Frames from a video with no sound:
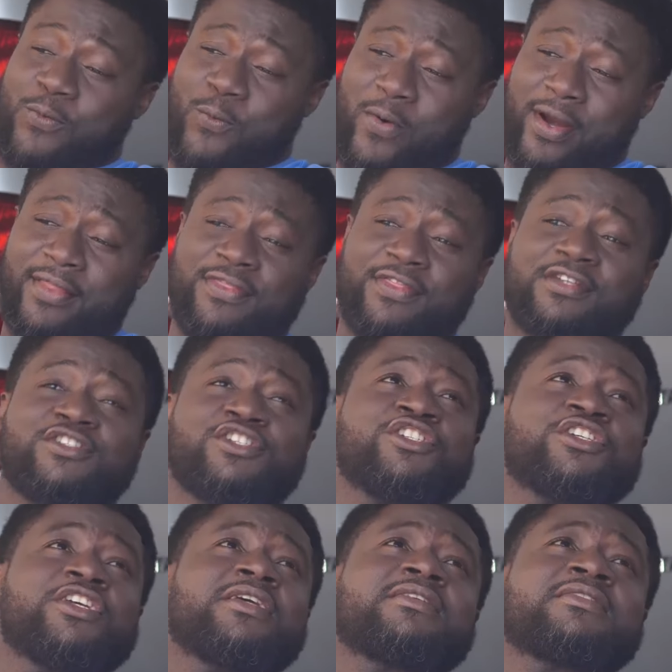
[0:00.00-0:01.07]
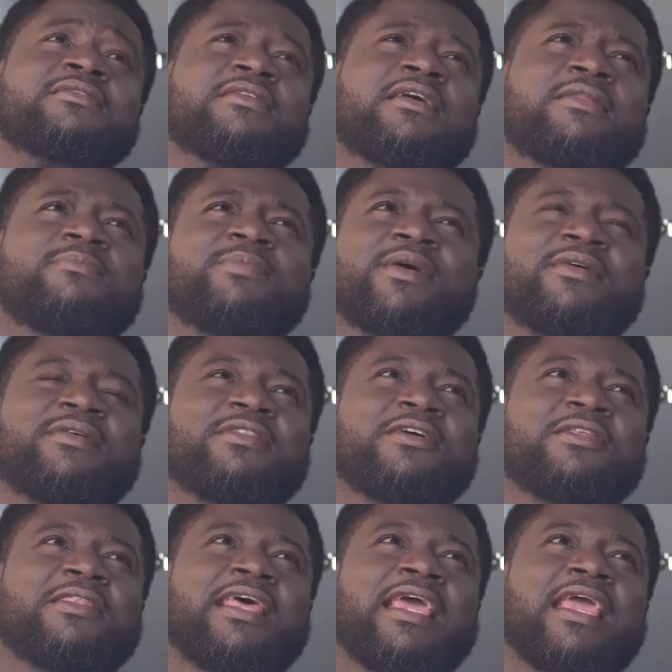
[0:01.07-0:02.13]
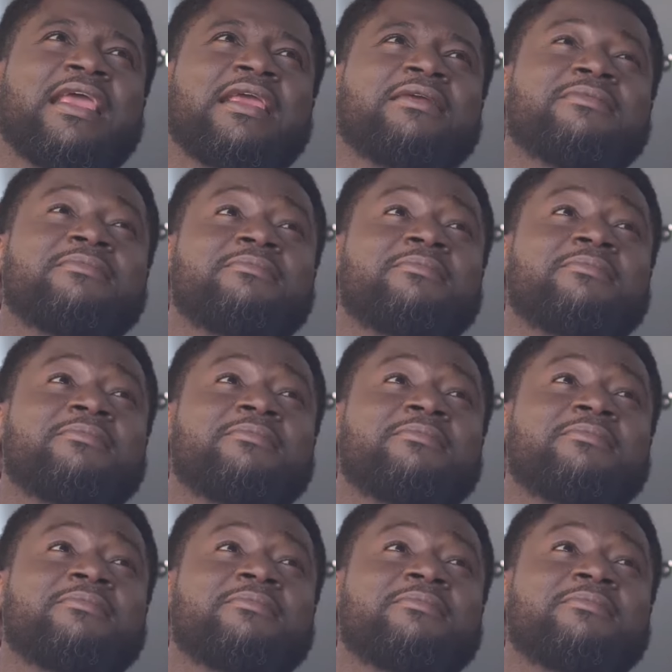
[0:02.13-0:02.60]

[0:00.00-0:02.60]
When did she step beyond the name